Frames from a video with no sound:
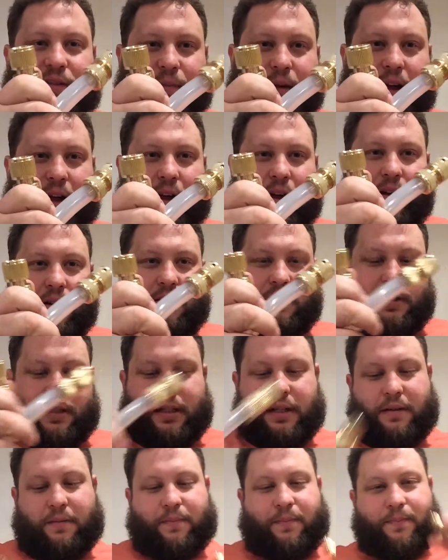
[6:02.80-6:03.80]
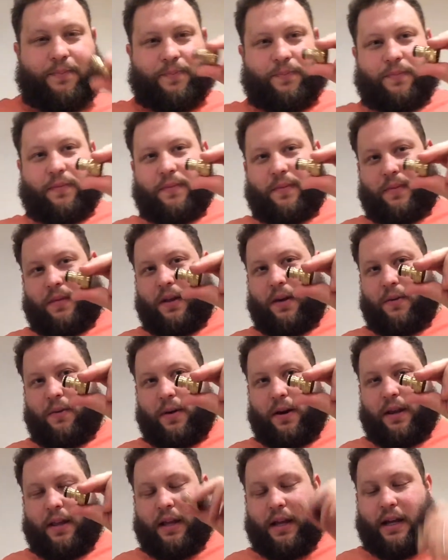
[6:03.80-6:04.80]
of my hose,
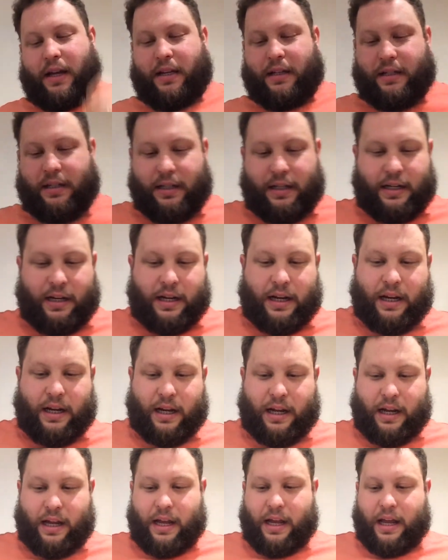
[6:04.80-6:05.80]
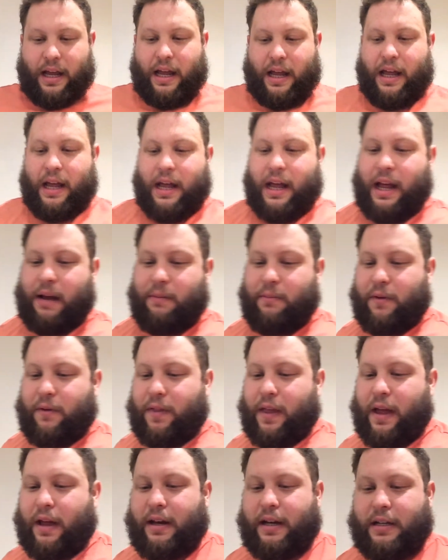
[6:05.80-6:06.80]
one of these, and with
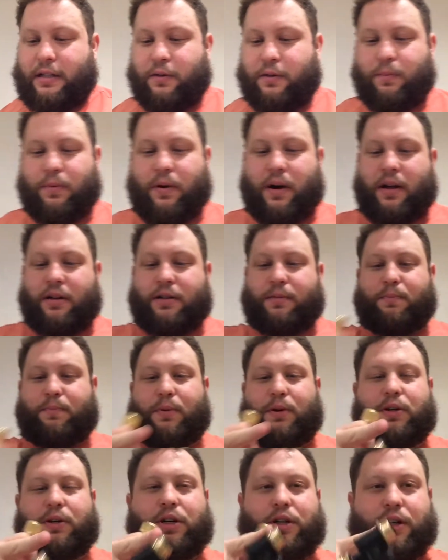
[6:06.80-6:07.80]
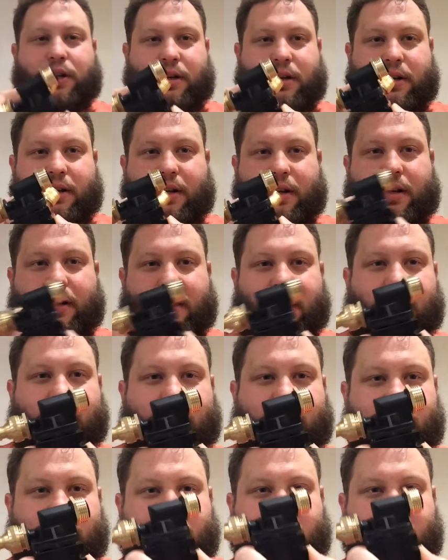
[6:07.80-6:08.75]
that little brass bush I can